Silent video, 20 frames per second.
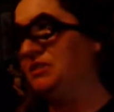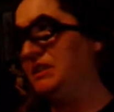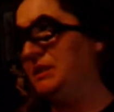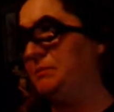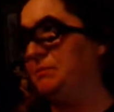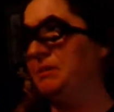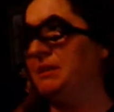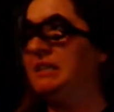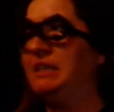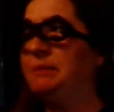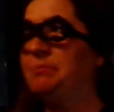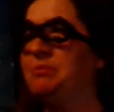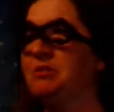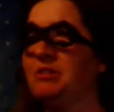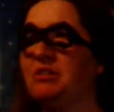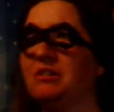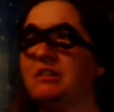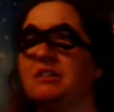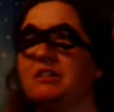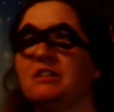an
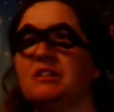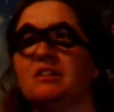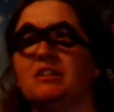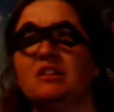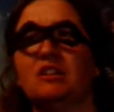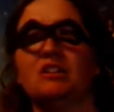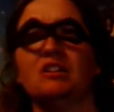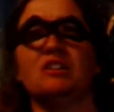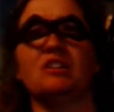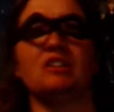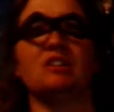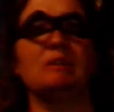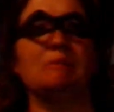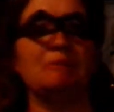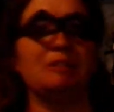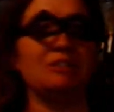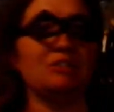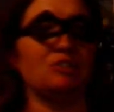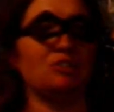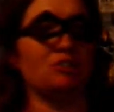epilogue coming
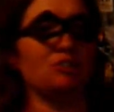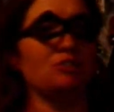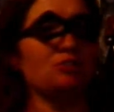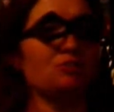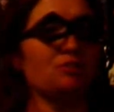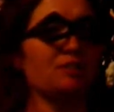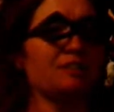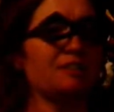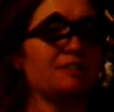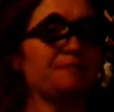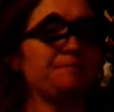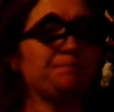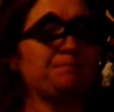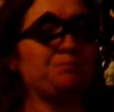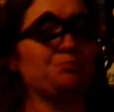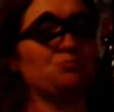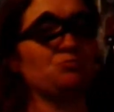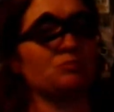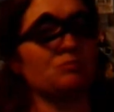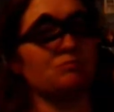to
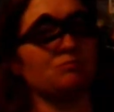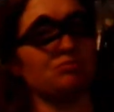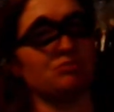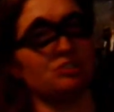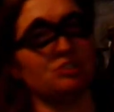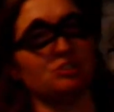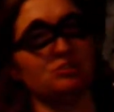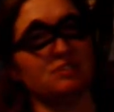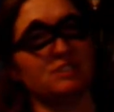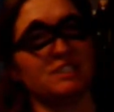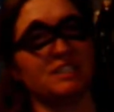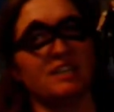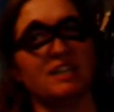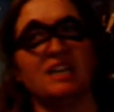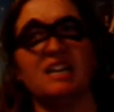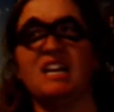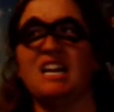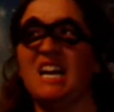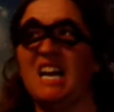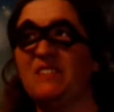Bruce
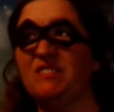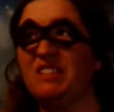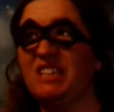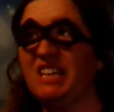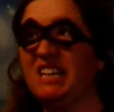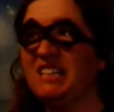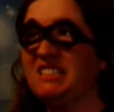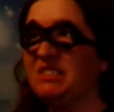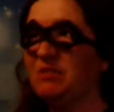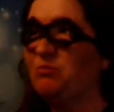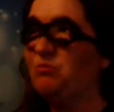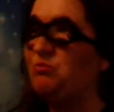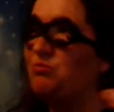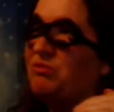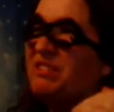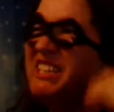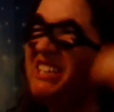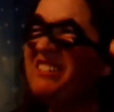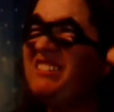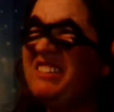after he has a
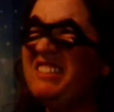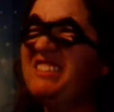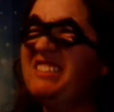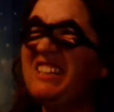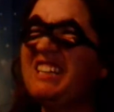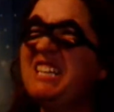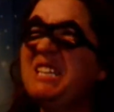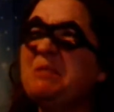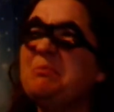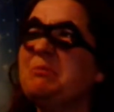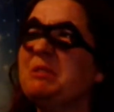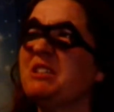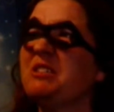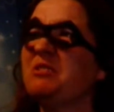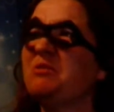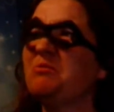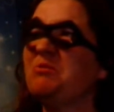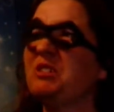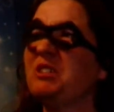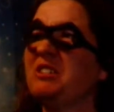weird nightmare
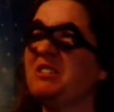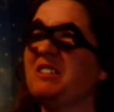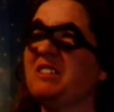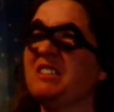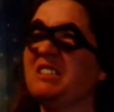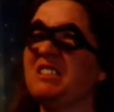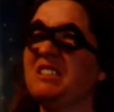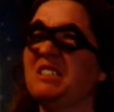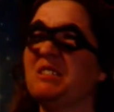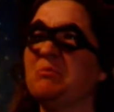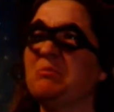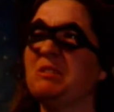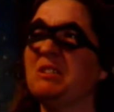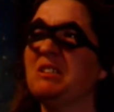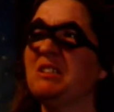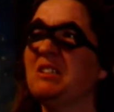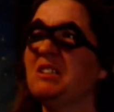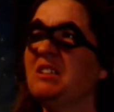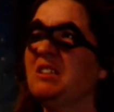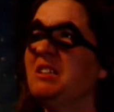where
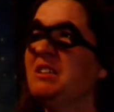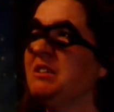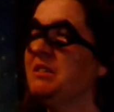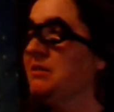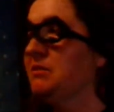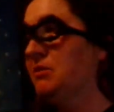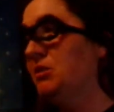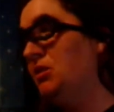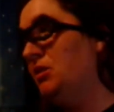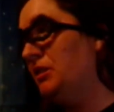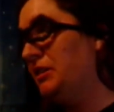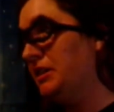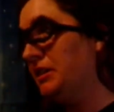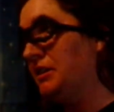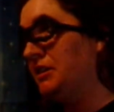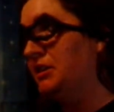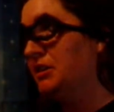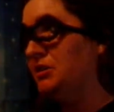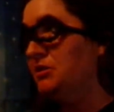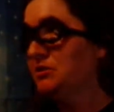Clark
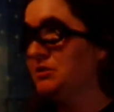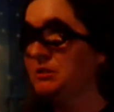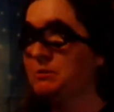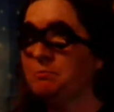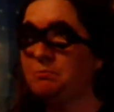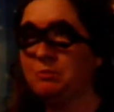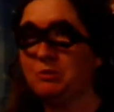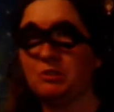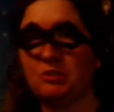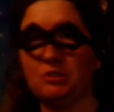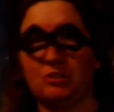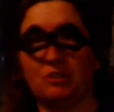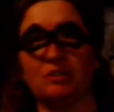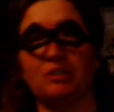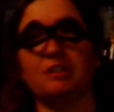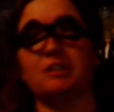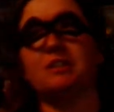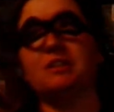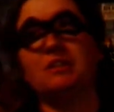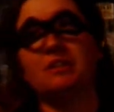goes berserk,
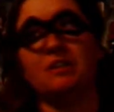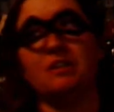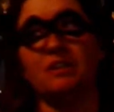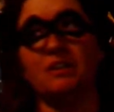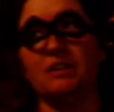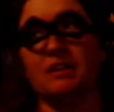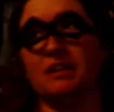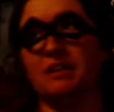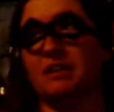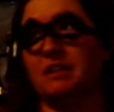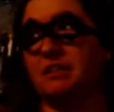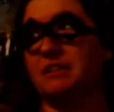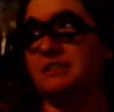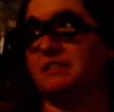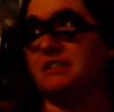and